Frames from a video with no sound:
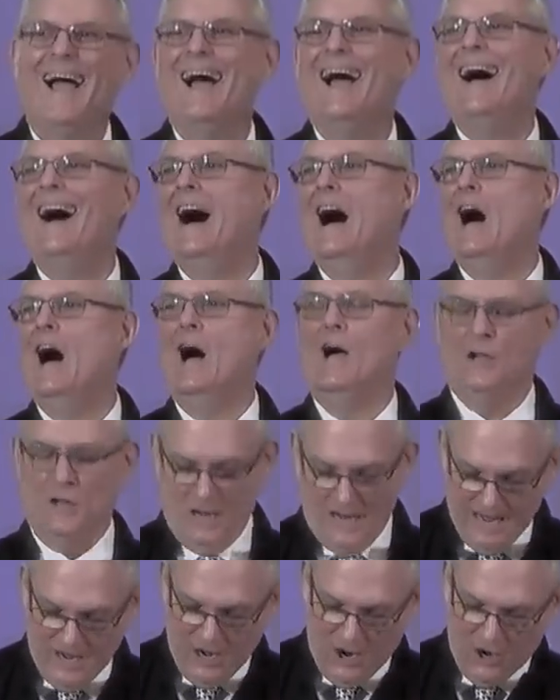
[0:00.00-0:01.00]
Uh,
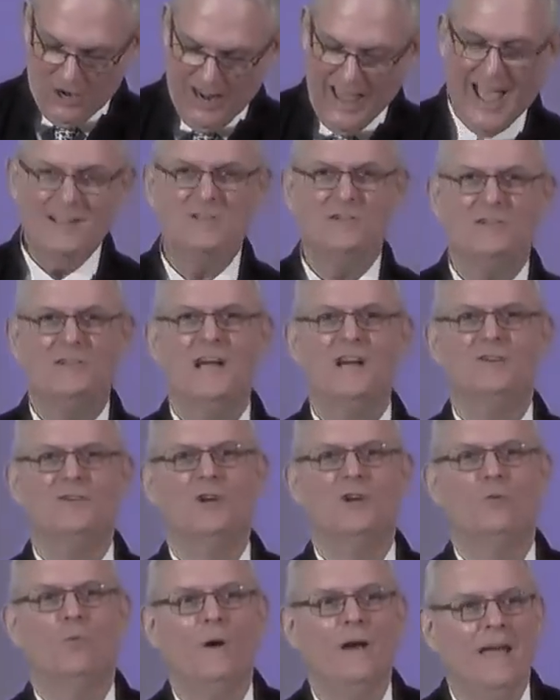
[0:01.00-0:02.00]
in our last
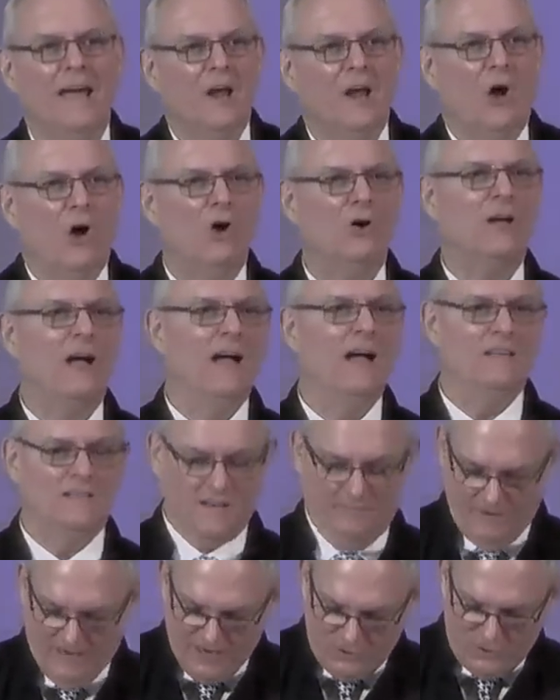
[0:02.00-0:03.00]
session, we had all kinds
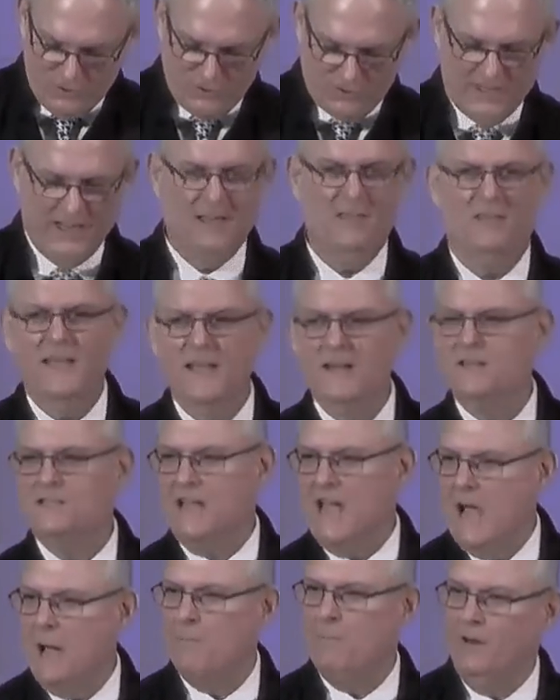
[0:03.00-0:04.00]
of interesting things
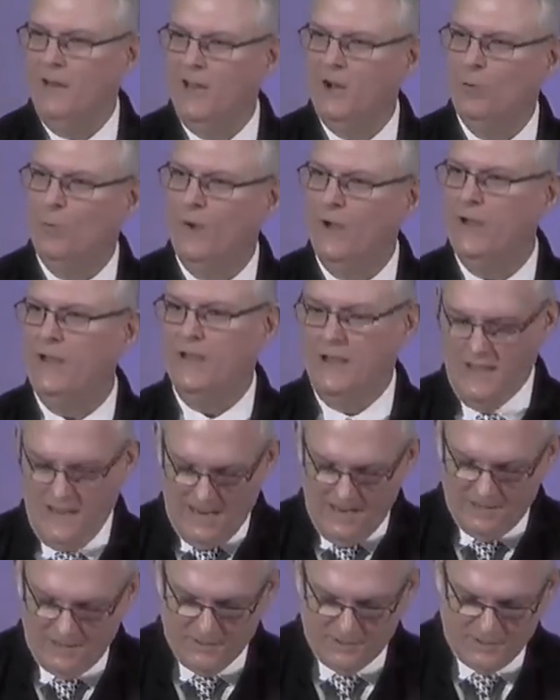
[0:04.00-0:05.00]
happening. We
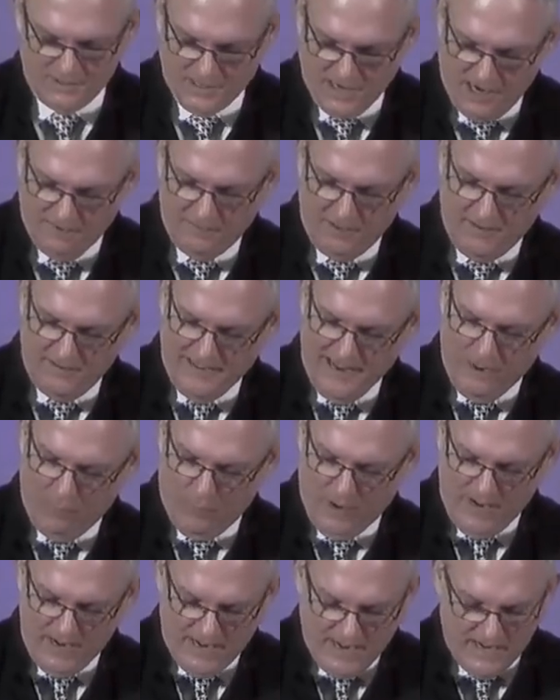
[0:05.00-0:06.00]
discovered that
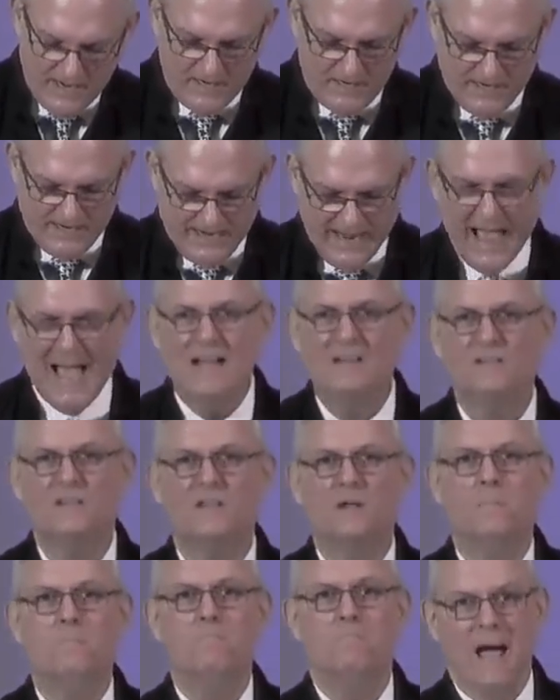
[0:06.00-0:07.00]
we needed to cast
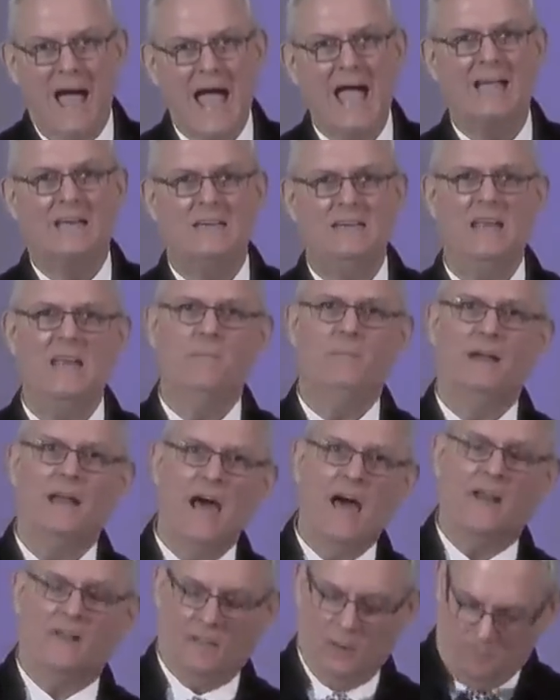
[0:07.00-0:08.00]
the Mac demon
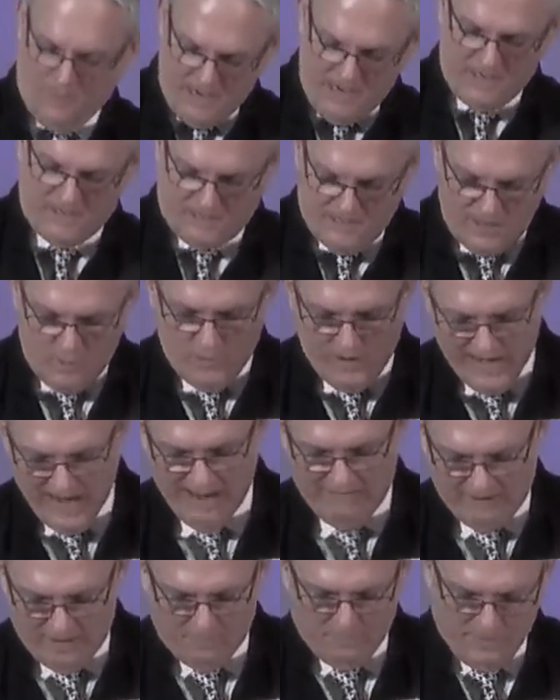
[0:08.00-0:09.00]
out of the PC we
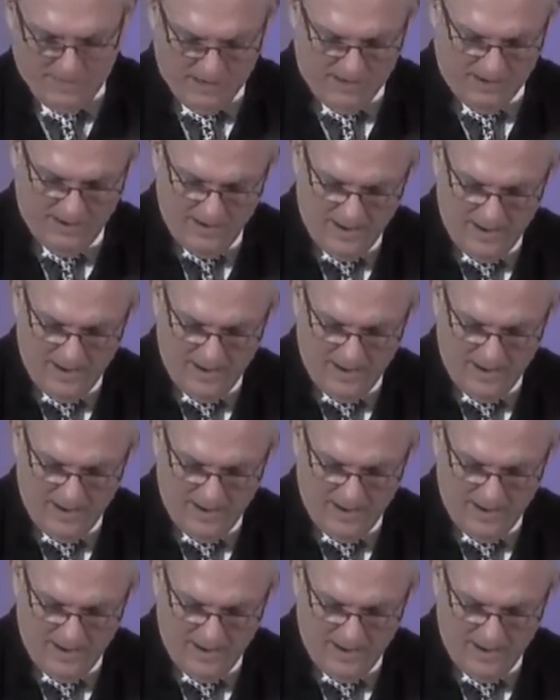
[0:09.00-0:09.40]
have up here.